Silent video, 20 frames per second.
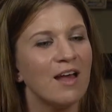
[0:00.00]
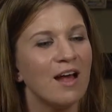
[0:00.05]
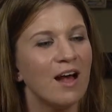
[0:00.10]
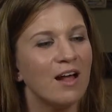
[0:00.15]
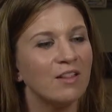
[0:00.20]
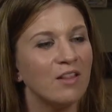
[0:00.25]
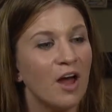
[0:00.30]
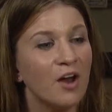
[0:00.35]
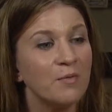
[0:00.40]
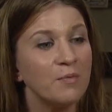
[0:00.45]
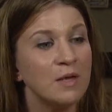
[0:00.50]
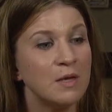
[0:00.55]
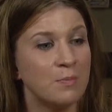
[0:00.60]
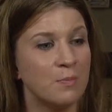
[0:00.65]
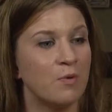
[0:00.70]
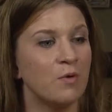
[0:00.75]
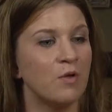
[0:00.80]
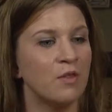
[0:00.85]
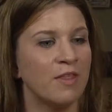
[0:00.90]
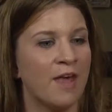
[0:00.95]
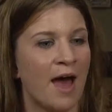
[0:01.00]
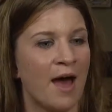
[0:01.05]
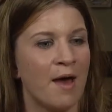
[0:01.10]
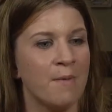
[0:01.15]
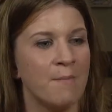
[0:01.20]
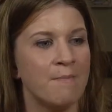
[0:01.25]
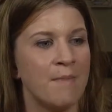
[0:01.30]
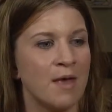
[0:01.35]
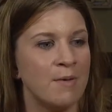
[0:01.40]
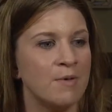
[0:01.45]
a lot of people
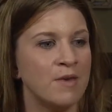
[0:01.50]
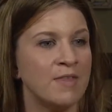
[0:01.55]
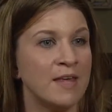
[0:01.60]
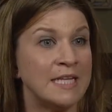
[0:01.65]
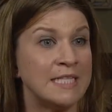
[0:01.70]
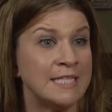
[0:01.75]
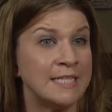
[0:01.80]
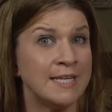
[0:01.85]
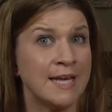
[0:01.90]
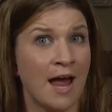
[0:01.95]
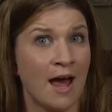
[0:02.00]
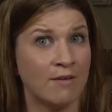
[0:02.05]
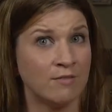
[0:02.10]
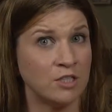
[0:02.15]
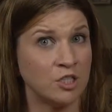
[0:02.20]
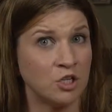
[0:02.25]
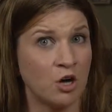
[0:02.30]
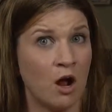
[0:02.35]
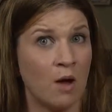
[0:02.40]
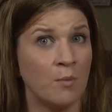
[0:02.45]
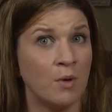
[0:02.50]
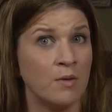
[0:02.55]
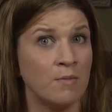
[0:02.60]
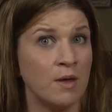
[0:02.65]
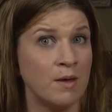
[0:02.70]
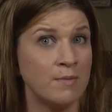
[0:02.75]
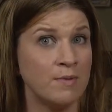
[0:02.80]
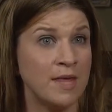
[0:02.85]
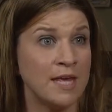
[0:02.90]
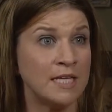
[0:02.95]
that maybe they didn't have a trauma,
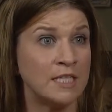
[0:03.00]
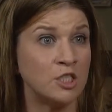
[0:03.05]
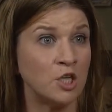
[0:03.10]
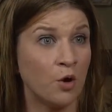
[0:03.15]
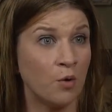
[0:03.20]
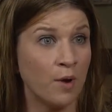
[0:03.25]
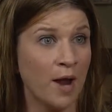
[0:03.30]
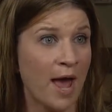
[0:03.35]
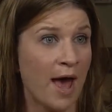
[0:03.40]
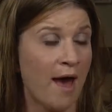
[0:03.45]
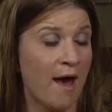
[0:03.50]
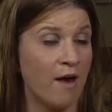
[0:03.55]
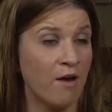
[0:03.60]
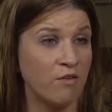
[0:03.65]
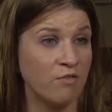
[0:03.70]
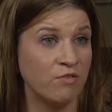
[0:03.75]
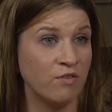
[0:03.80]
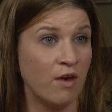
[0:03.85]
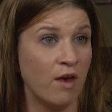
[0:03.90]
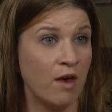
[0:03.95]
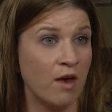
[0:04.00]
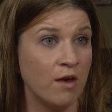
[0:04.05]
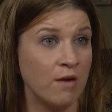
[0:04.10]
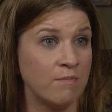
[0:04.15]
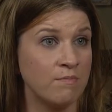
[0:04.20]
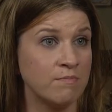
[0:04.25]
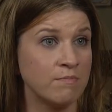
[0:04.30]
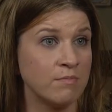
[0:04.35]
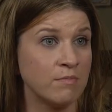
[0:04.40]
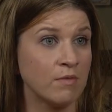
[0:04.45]
maybe they don't have,
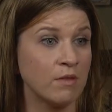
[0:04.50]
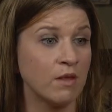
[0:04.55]
um,